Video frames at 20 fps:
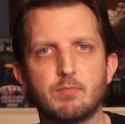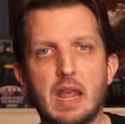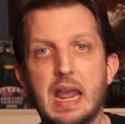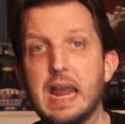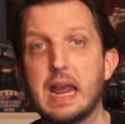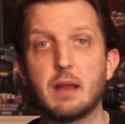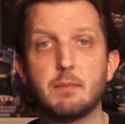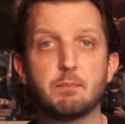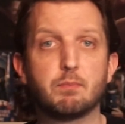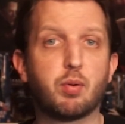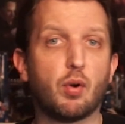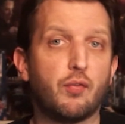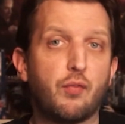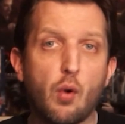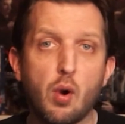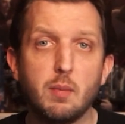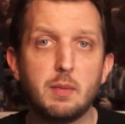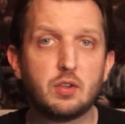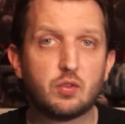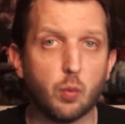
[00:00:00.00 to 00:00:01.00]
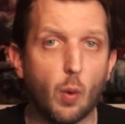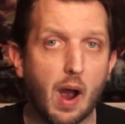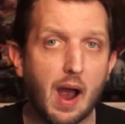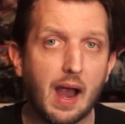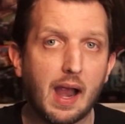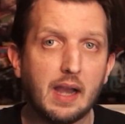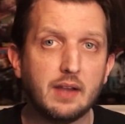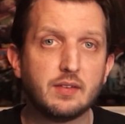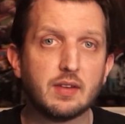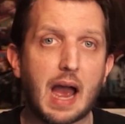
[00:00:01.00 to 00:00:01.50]
And
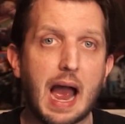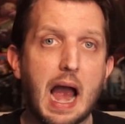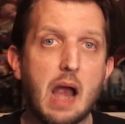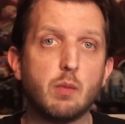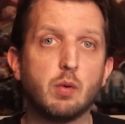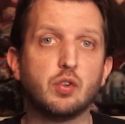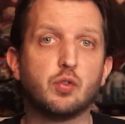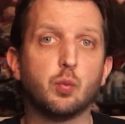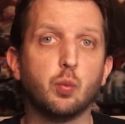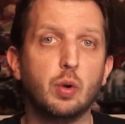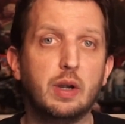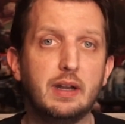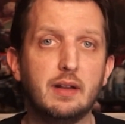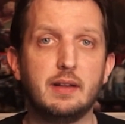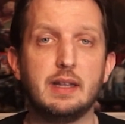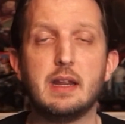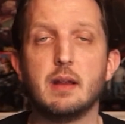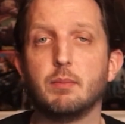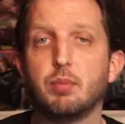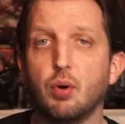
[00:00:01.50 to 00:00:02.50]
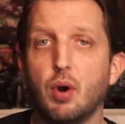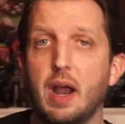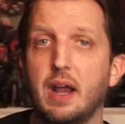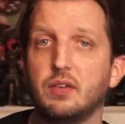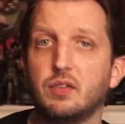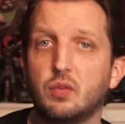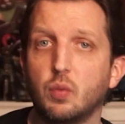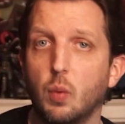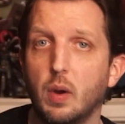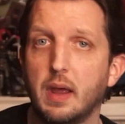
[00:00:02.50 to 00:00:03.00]
performance-wise, I was really
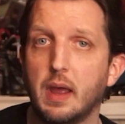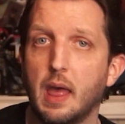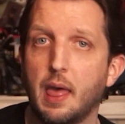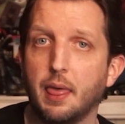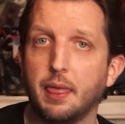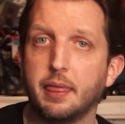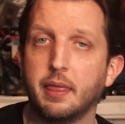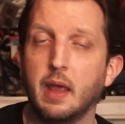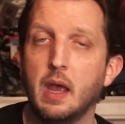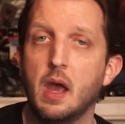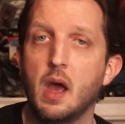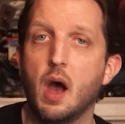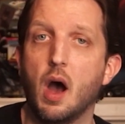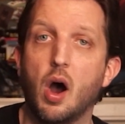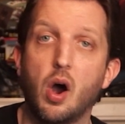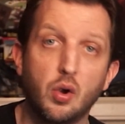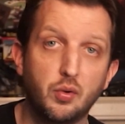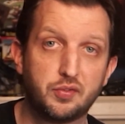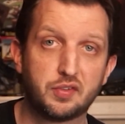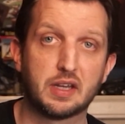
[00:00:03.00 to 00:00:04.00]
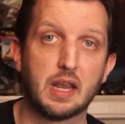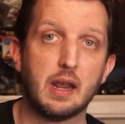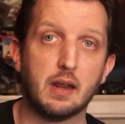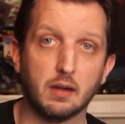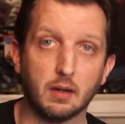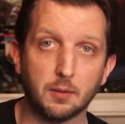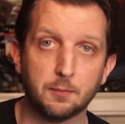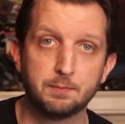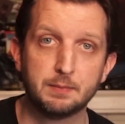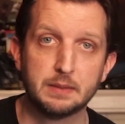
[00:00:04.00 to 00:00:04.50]
impressed with HostGator.